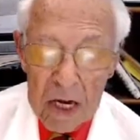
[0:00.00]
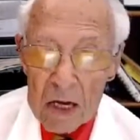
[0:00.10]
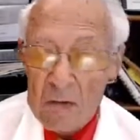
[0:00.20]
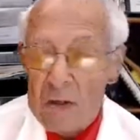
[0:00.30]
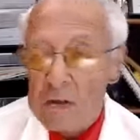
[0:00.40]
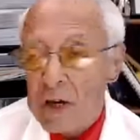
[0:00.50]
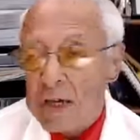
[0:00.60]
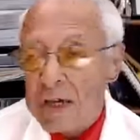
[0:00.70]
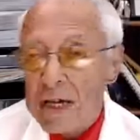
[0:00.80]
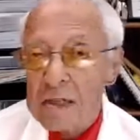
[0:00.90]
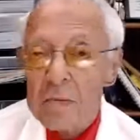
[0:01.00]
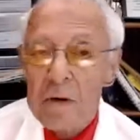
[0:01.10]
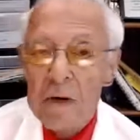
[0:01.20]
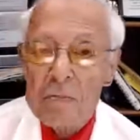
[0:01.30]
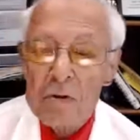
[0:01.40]
And we try to get them
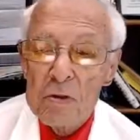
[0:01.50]
up